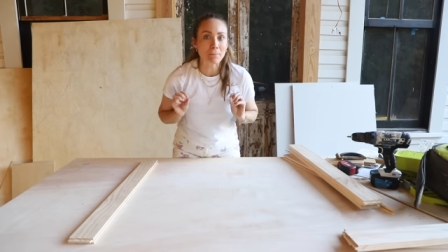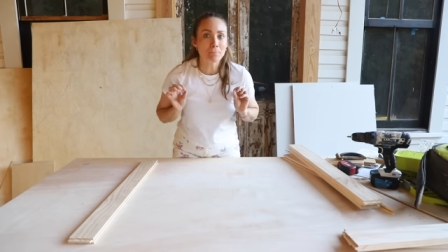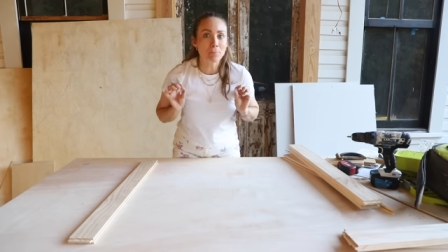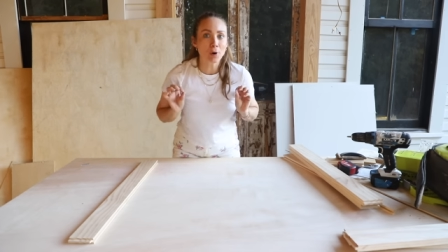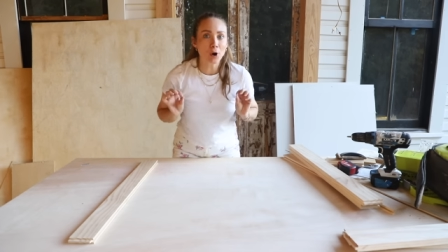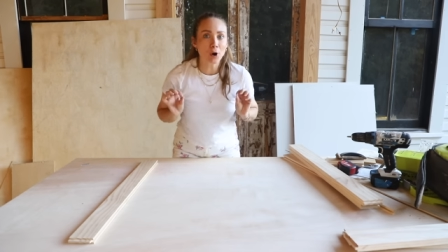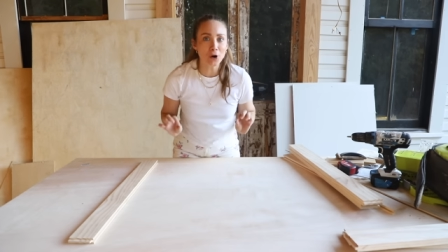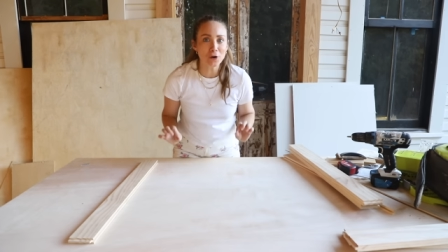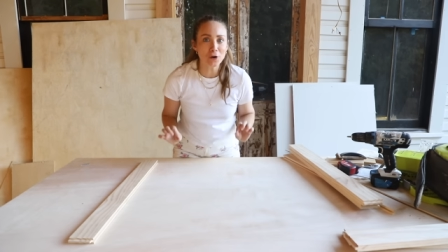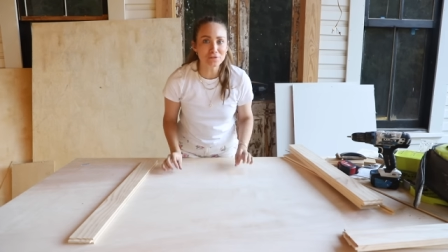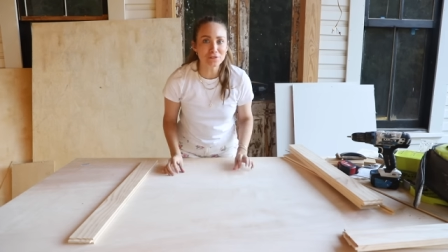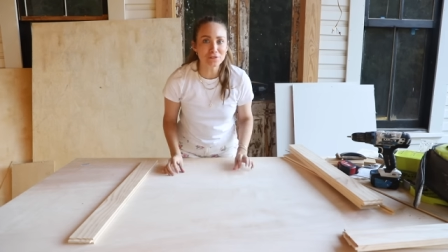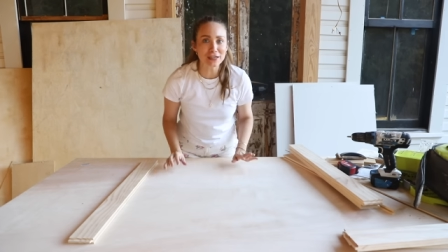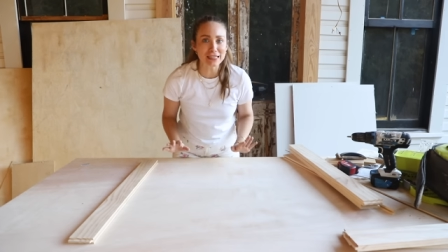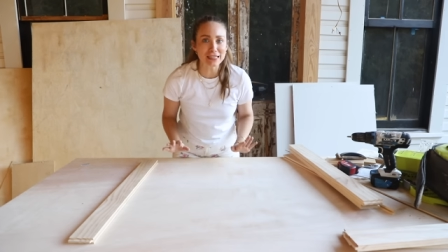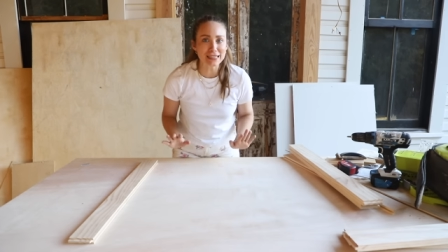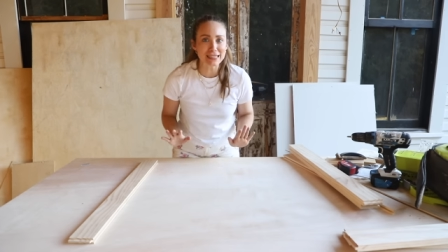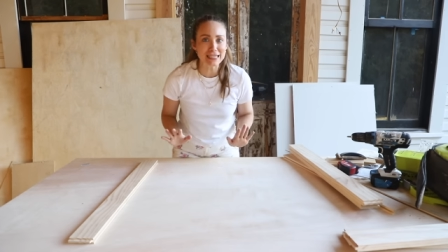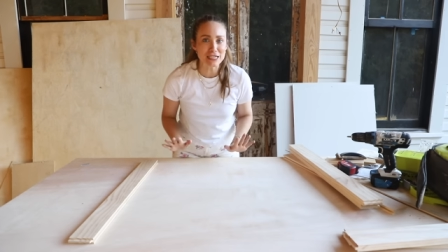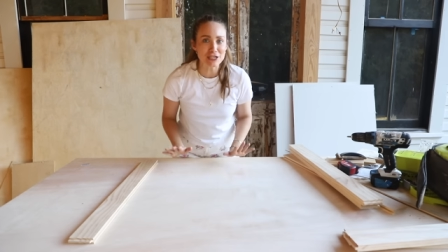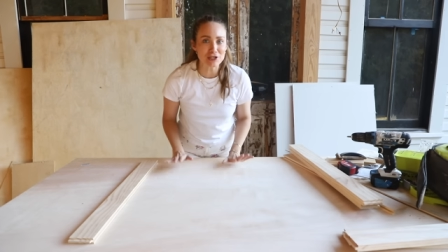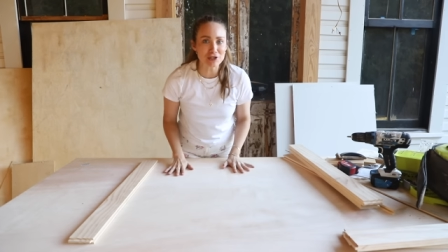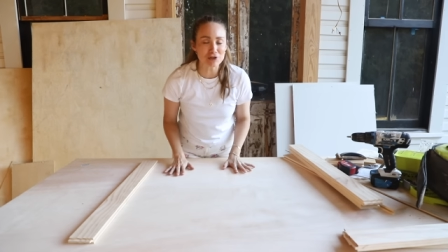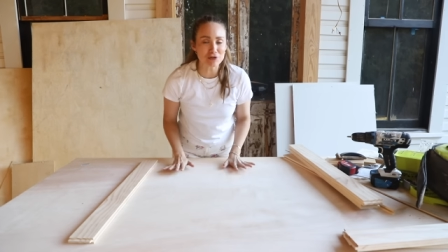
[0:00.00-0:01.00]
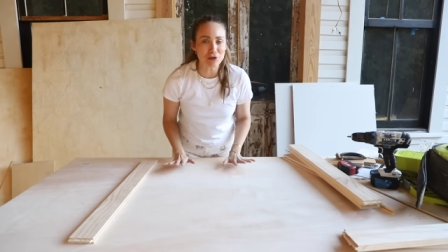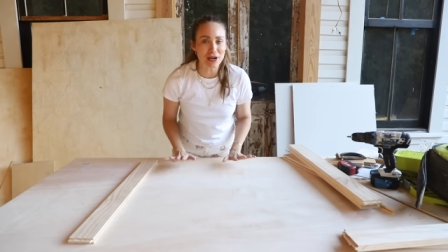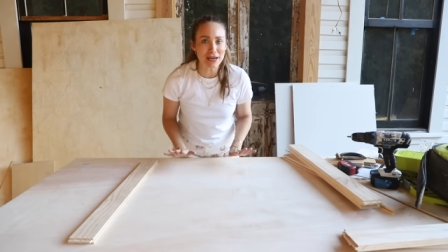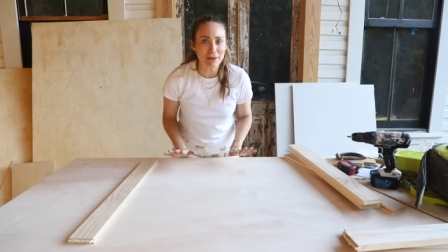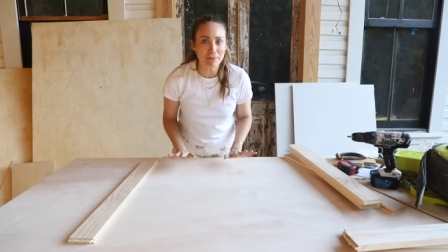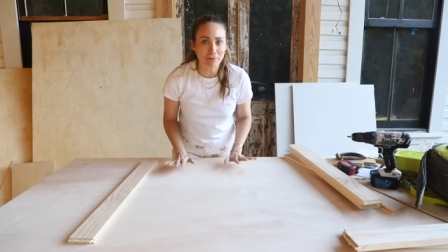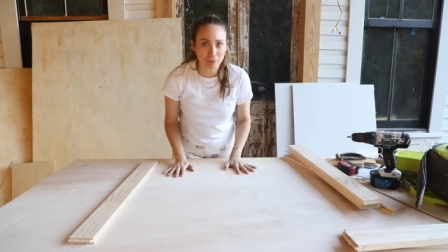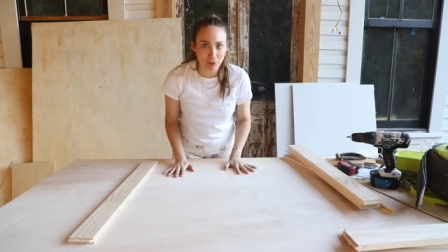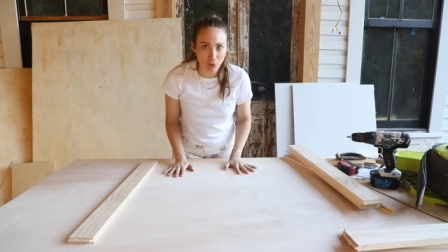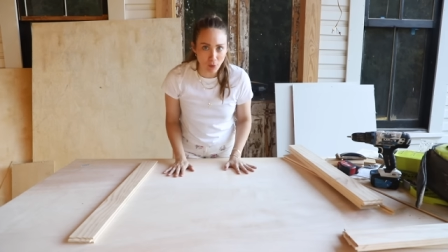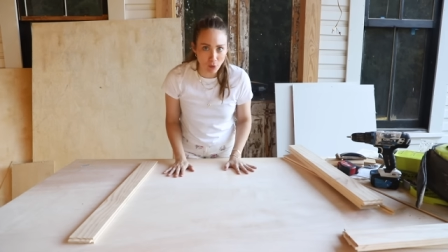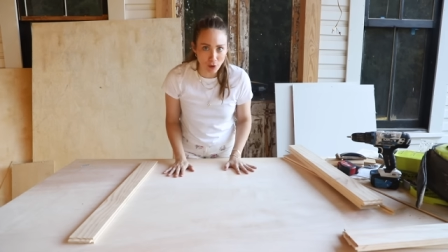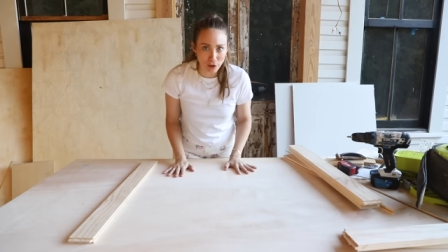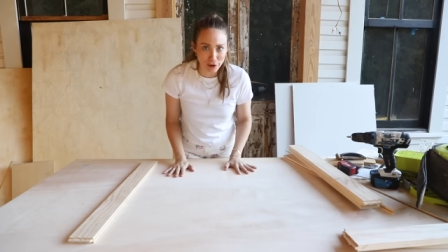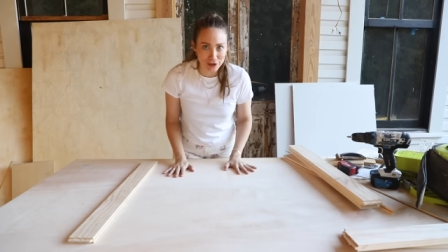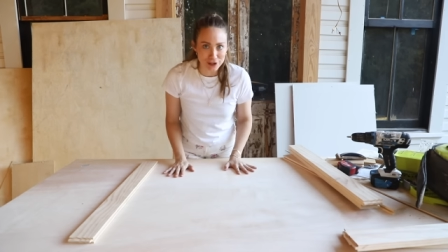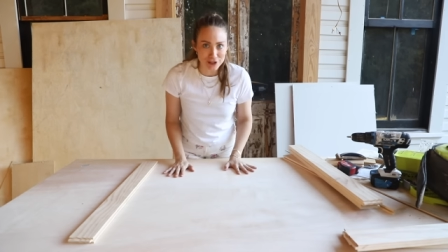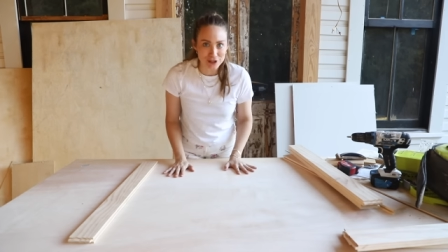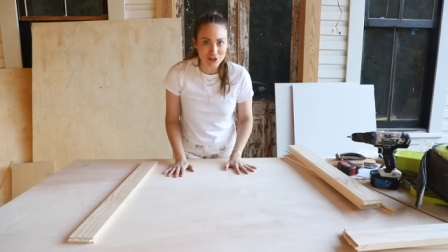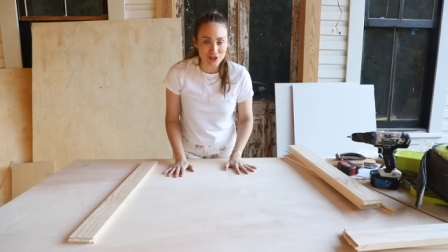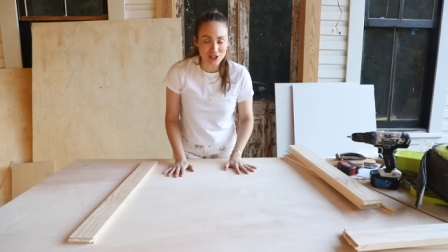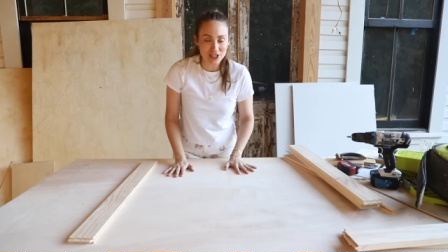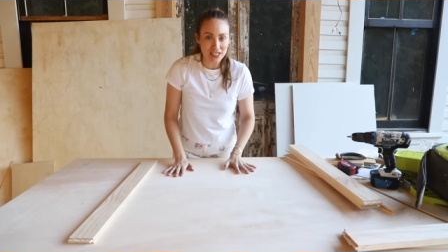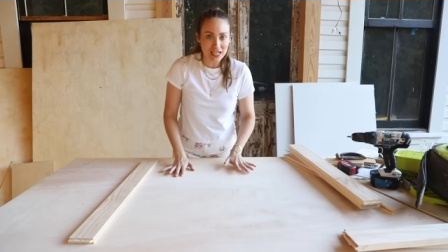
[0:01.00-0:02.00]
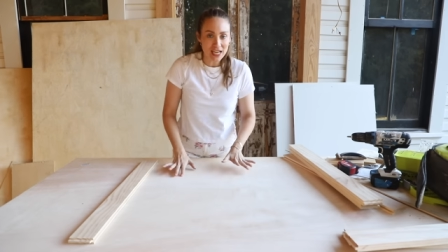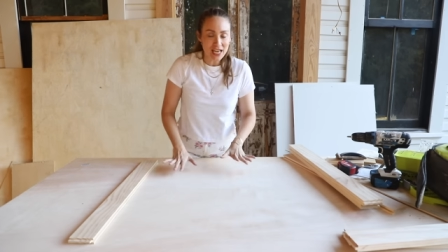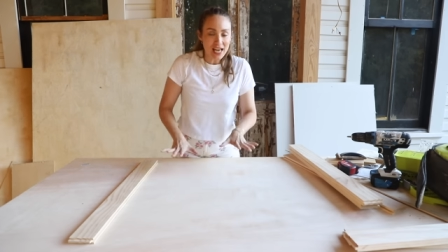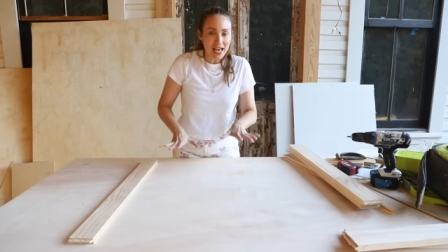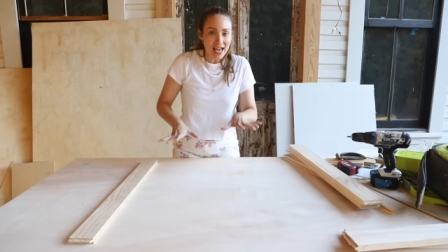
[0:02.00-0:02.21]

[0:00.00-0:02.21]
perfectly straight boards